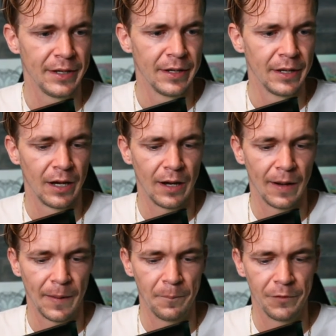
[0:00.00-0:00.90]

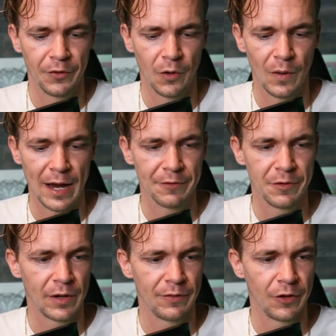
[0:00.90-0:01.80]
So every
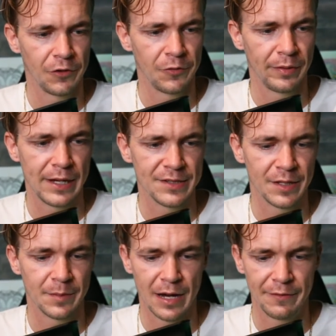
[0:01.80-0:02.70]
one of those plays in
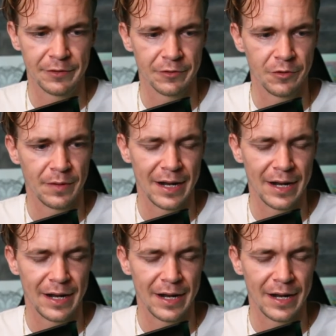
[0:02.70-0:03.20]
the private group.